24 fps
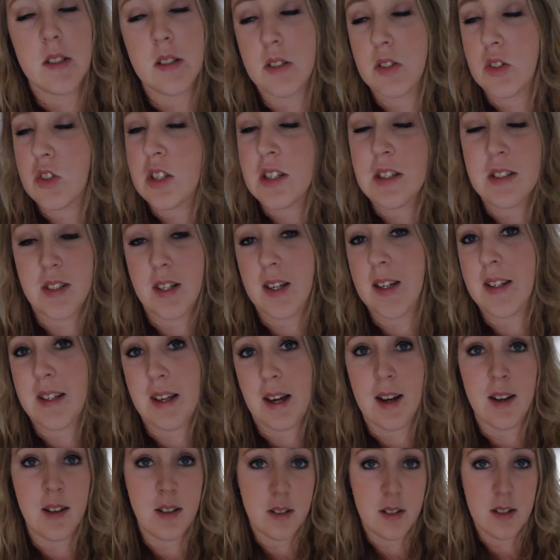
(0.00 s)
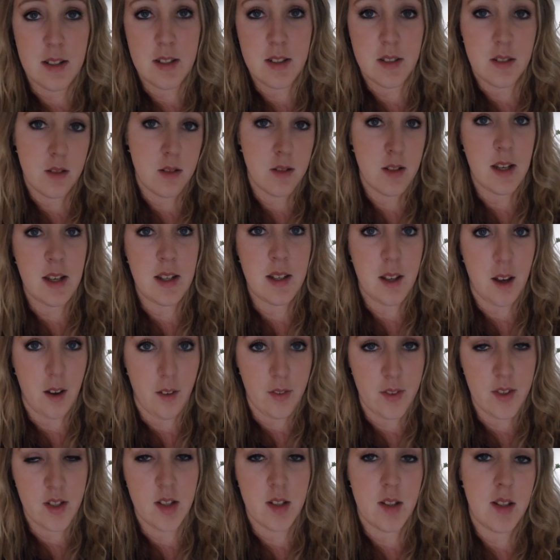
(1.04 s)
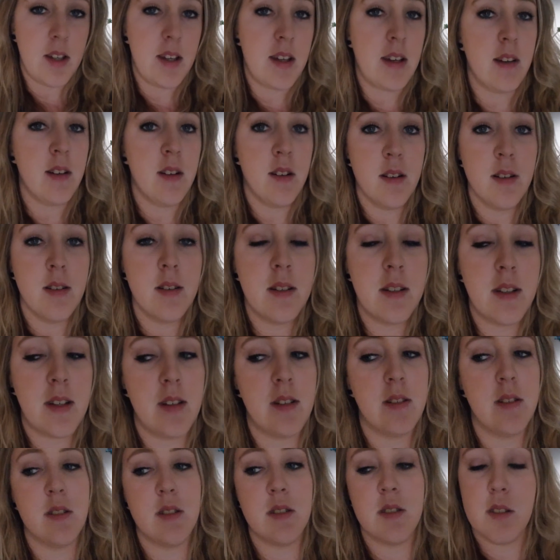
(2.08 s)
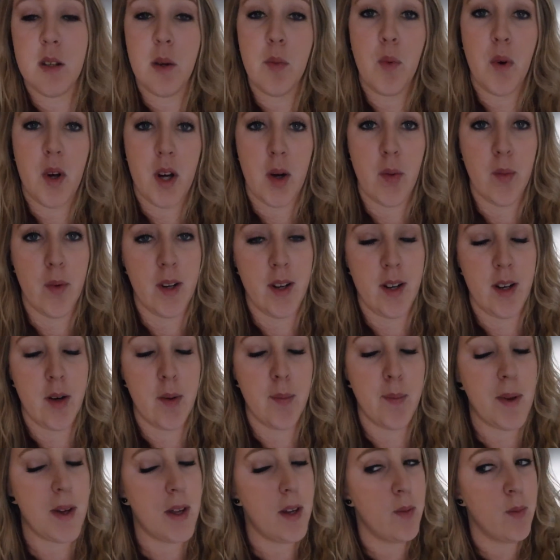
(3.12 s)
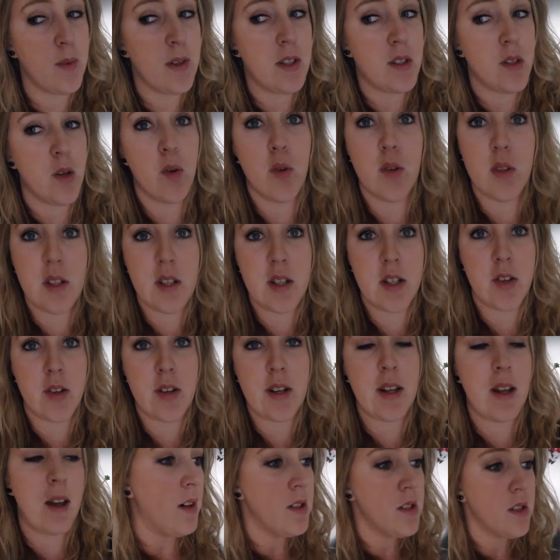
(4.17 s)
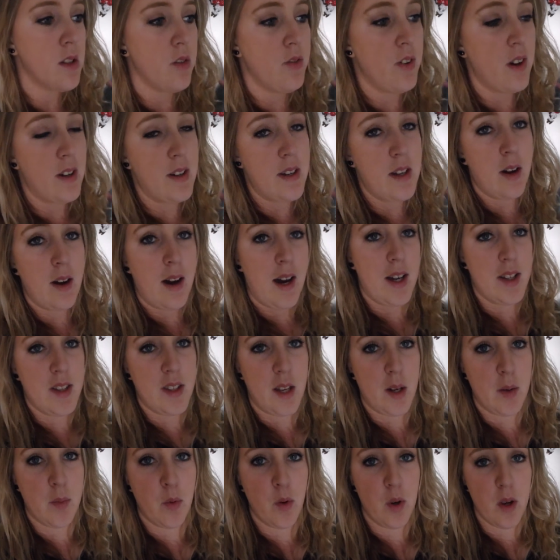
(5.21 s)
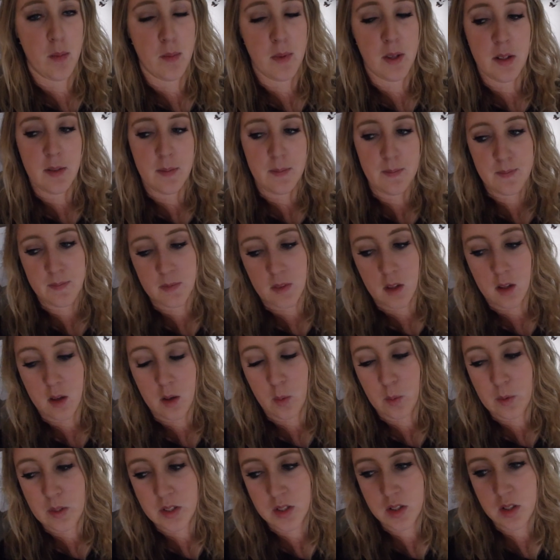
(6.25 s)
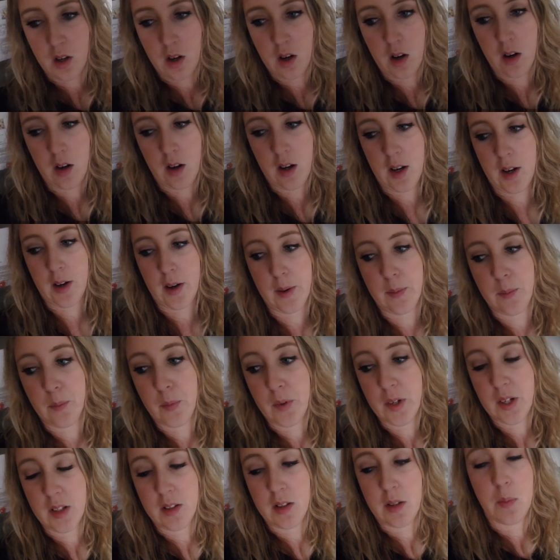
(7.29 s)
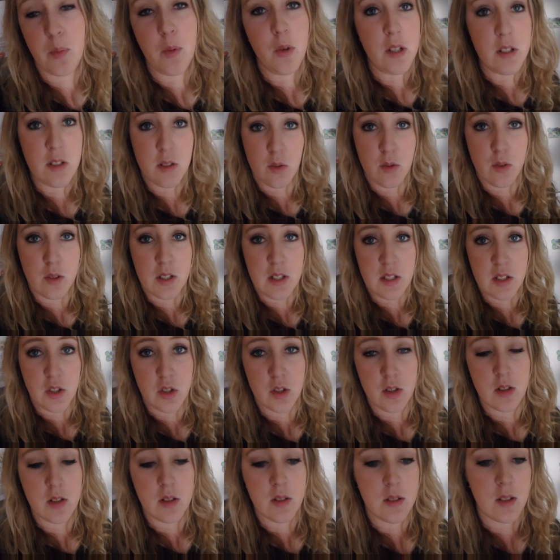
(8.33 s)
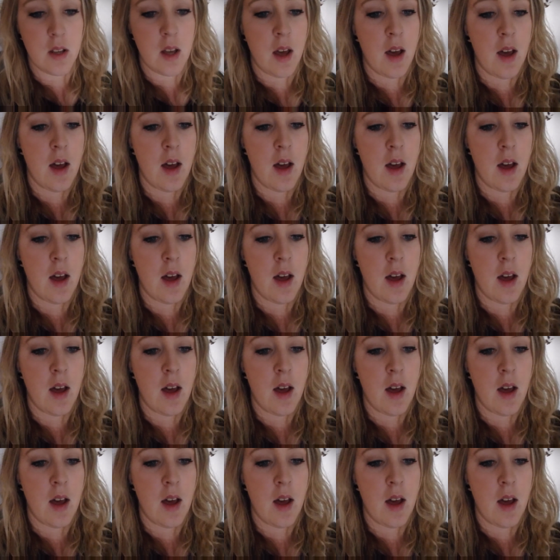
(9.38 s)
she said, yeah, it, he definitely needs some one-on-one -on -one help, and we totally agree. Also found out at that appointment, we saw um, one of the preschool teachers